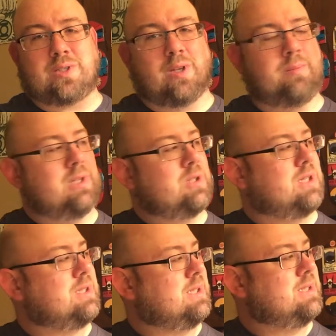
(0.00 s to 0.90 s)
So it'll be
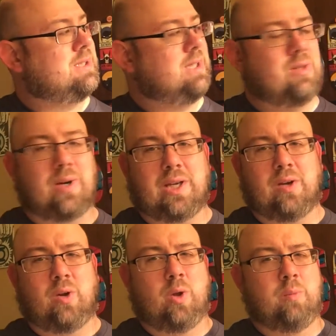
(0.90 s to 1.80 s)
interesting to see, do I get a
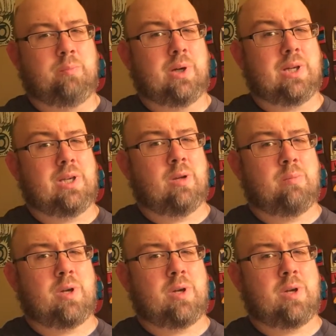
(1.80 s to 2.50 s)
whole book at Del